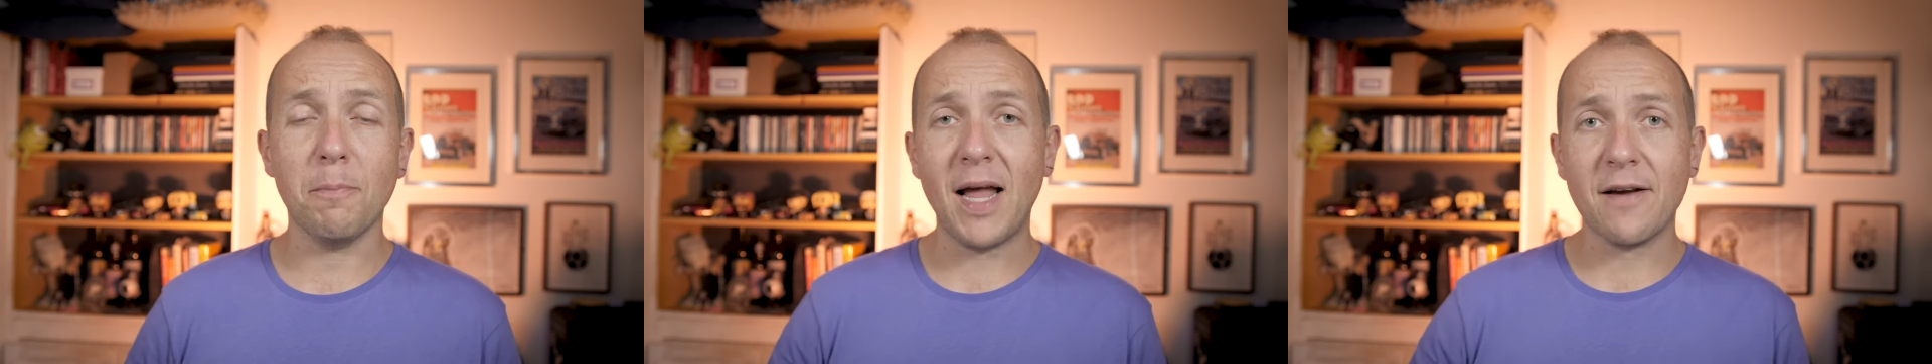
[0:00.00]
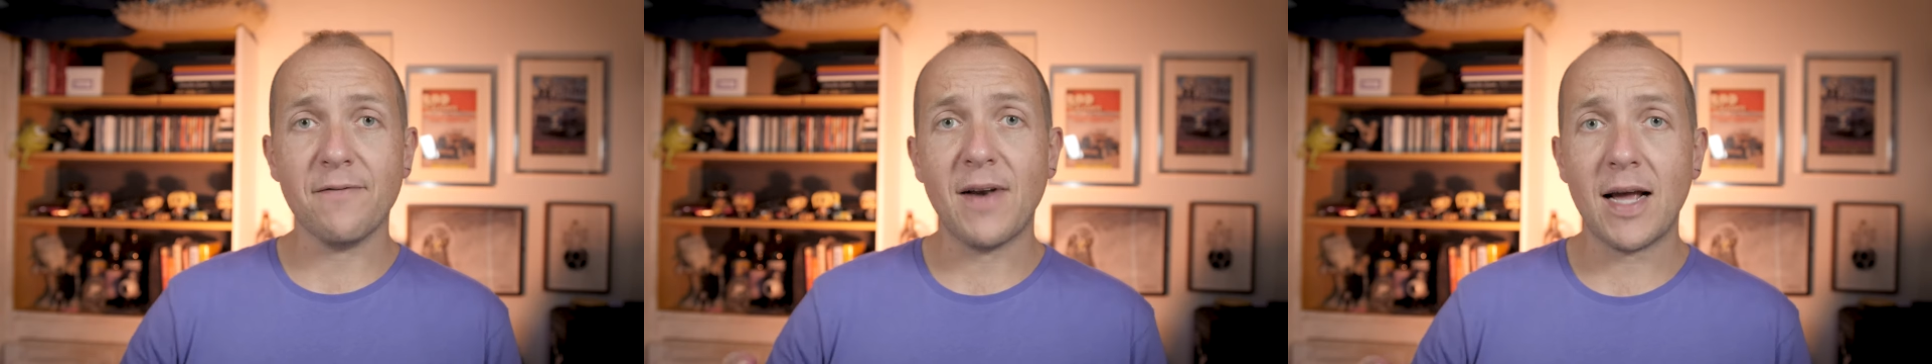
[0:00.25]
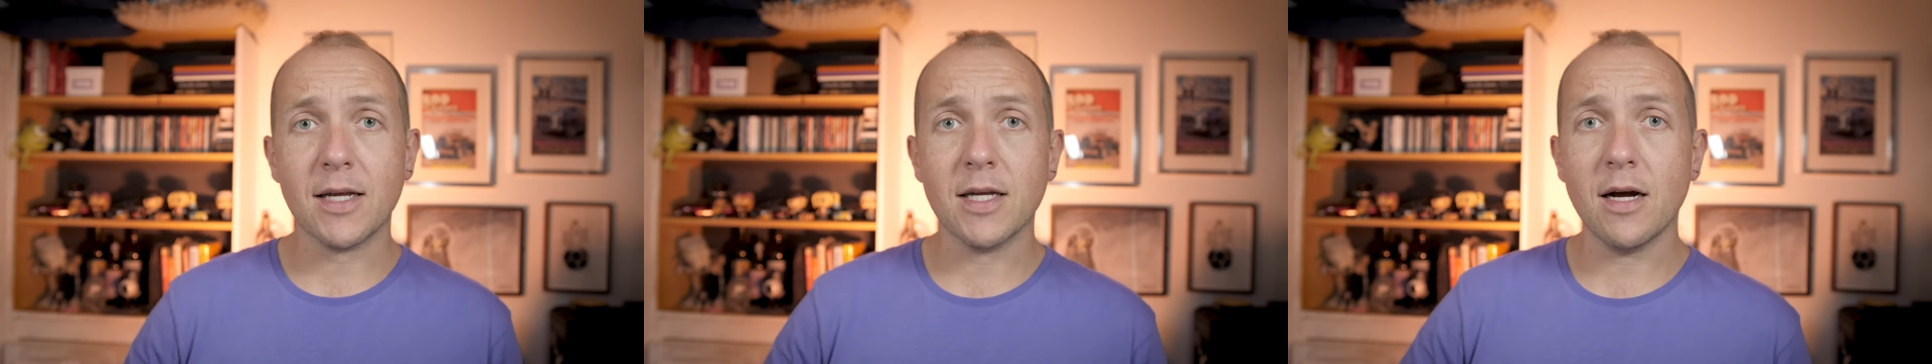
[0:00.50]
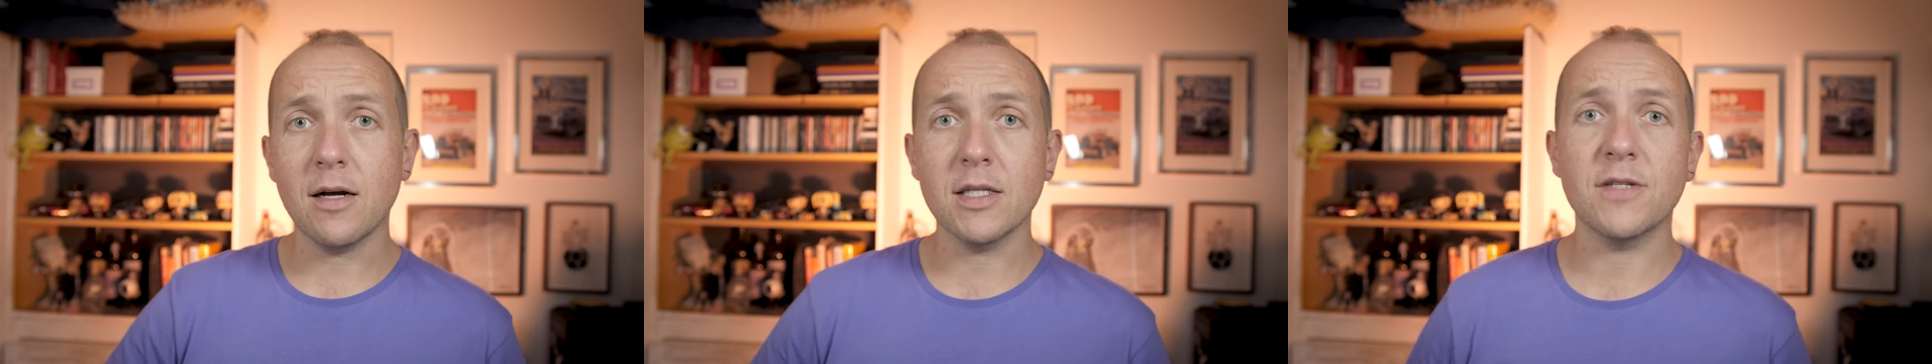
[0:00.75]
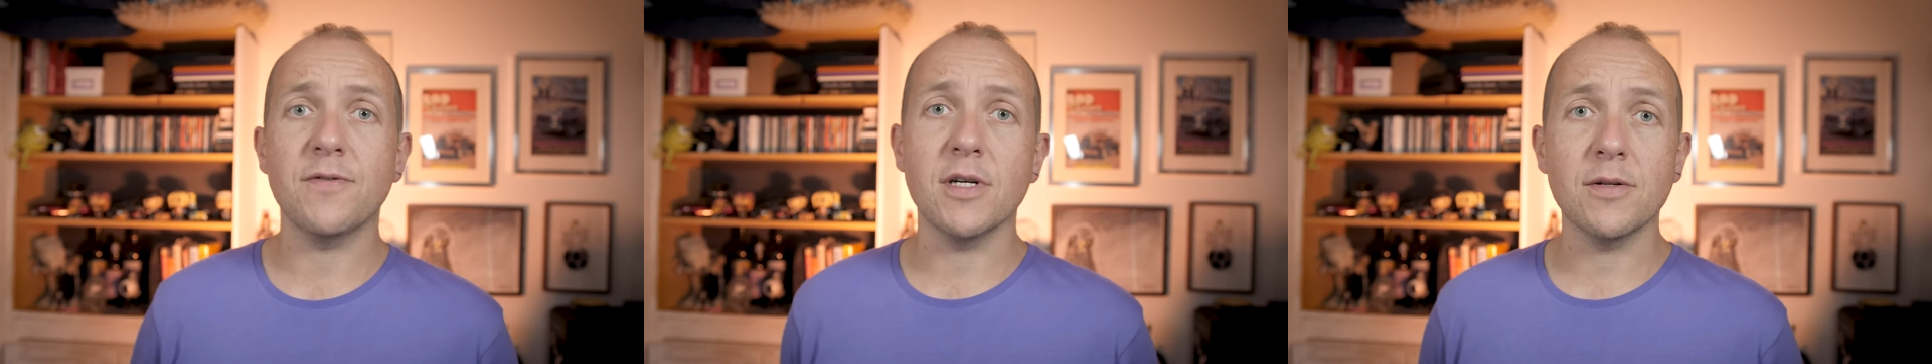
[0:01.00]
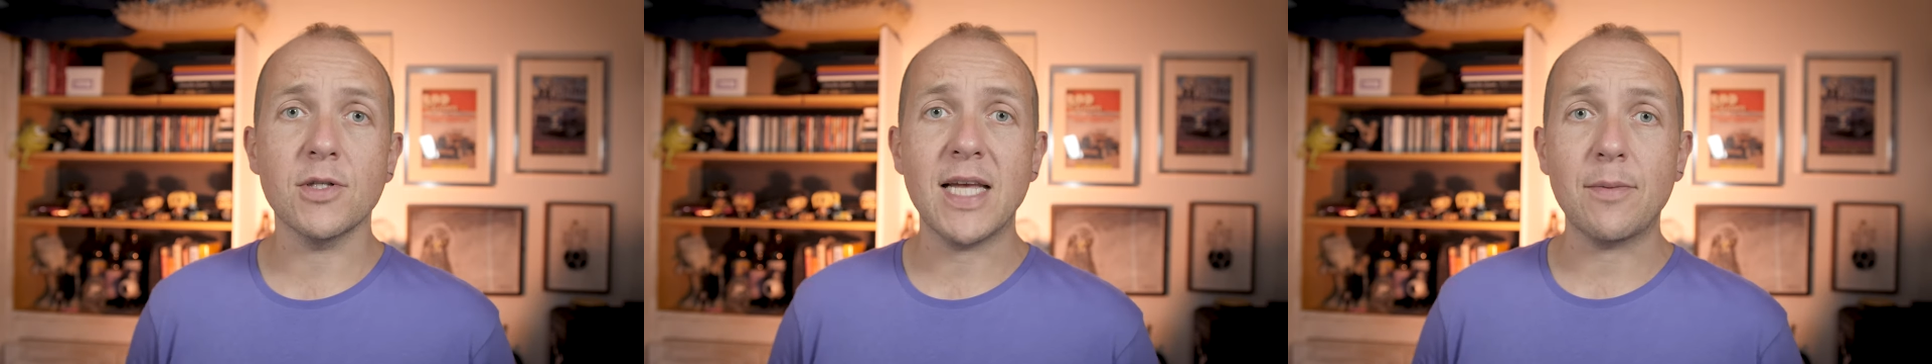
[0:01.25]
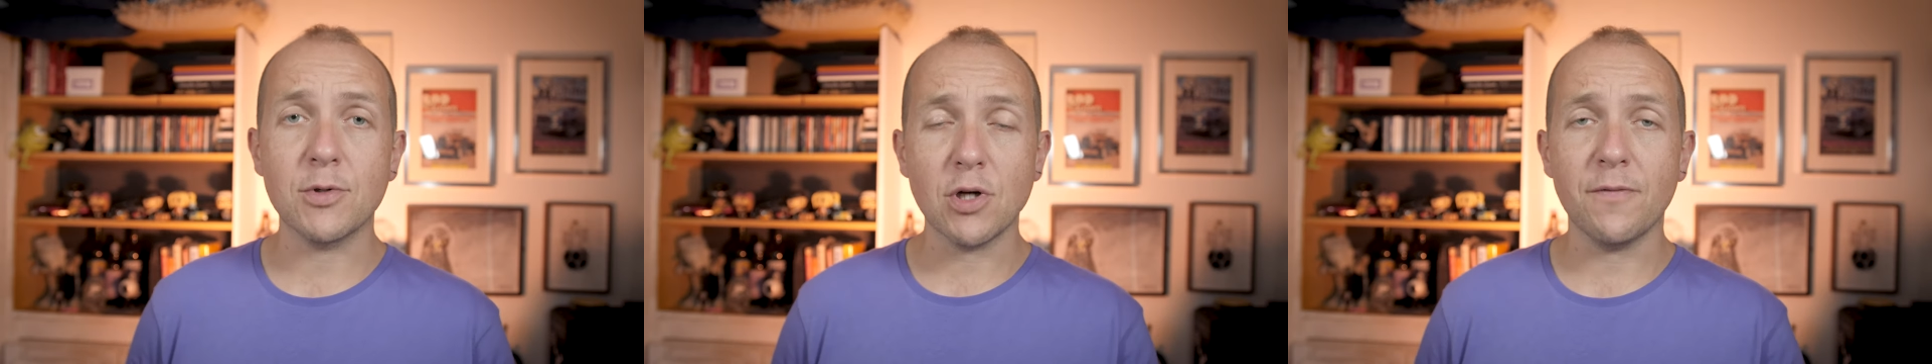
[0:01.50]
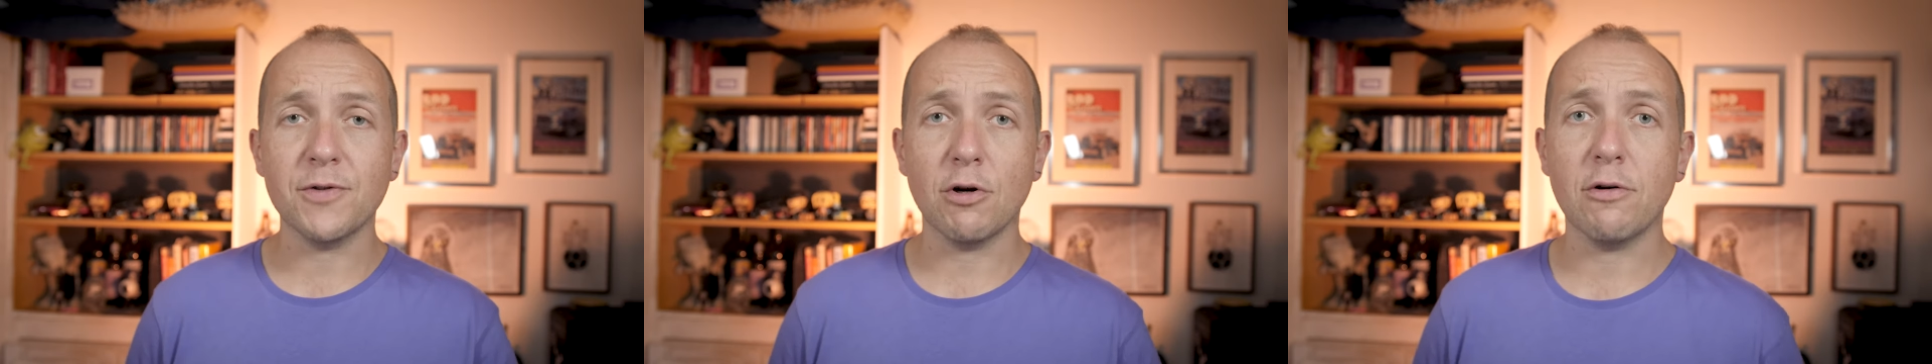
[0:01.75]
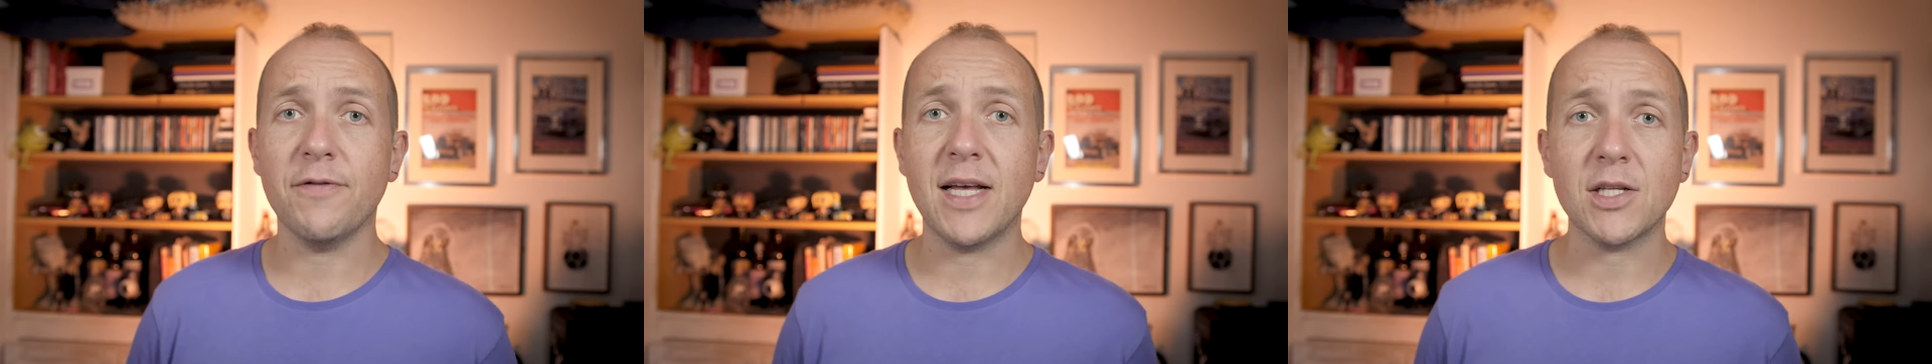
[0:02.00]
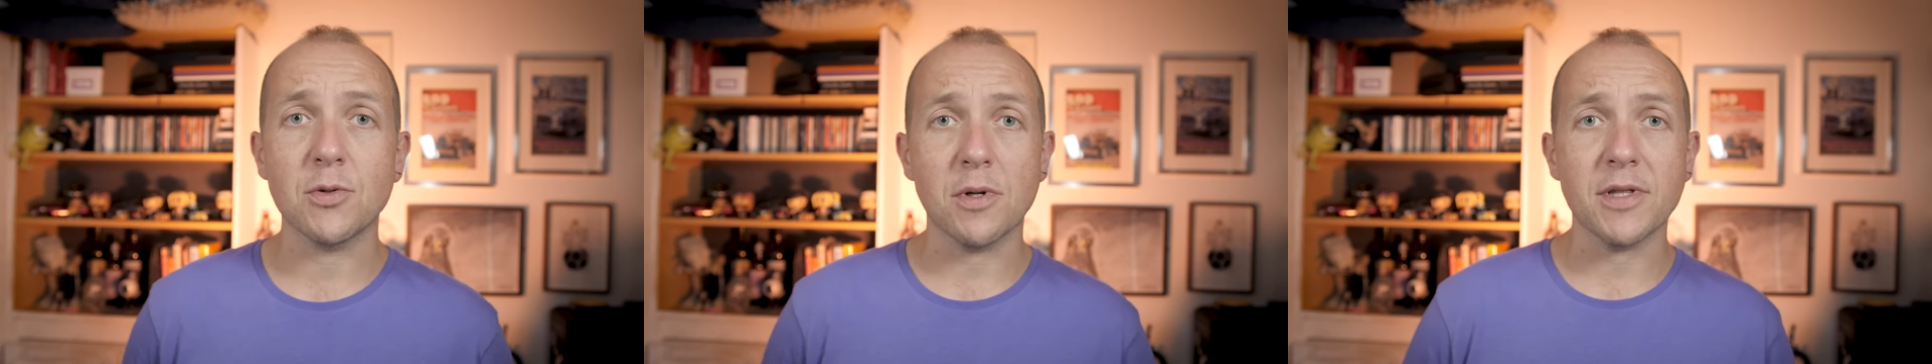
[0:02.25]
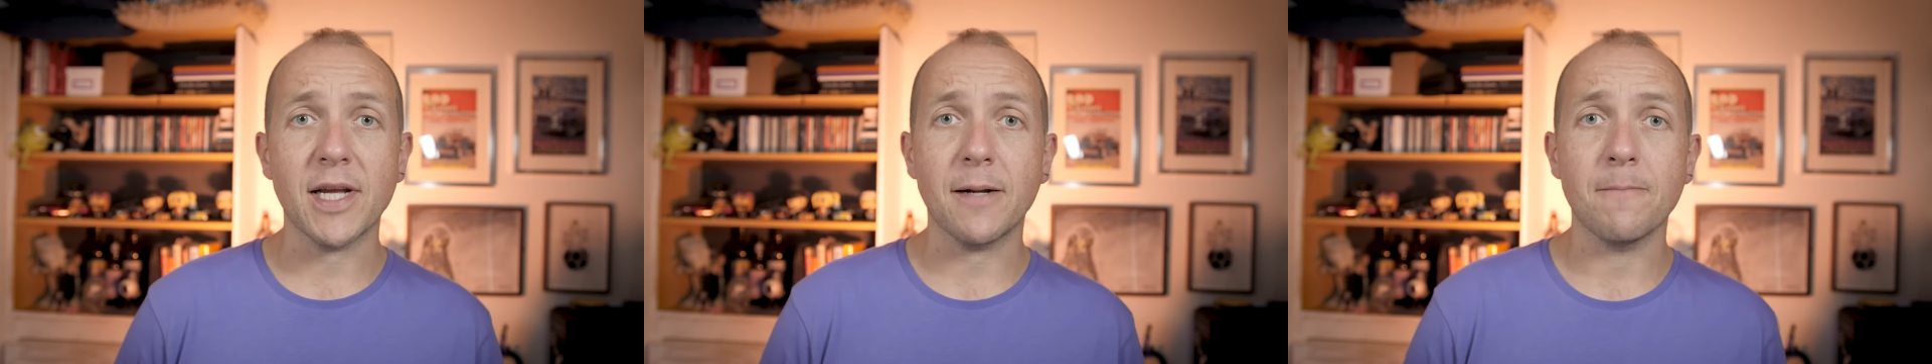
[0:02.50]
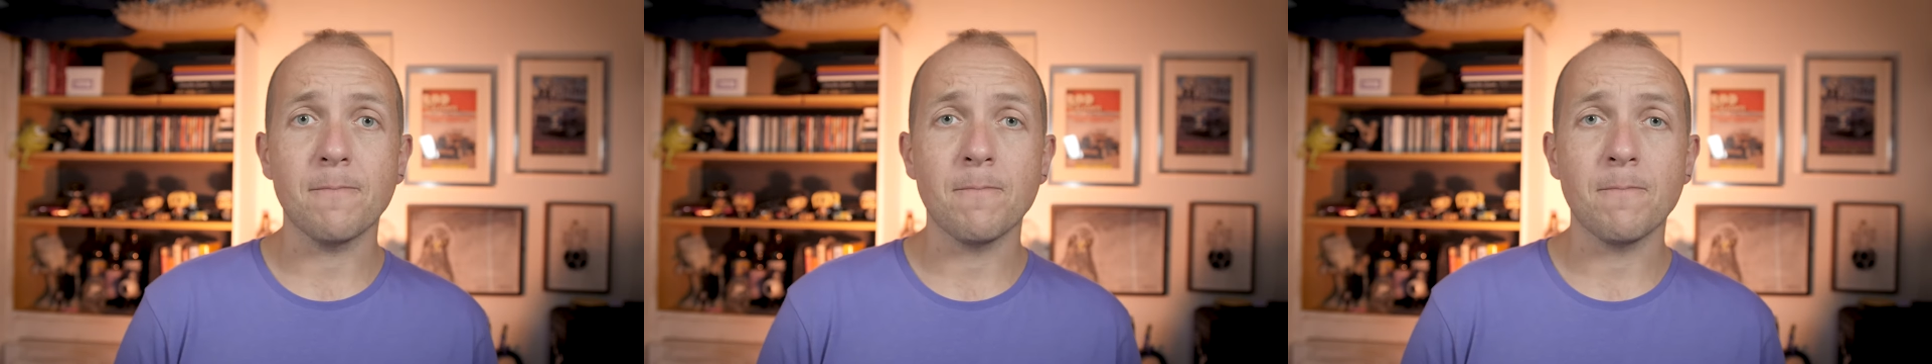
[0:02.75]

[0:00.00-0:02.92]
black flag cards for tabletop photography, that sort of thing.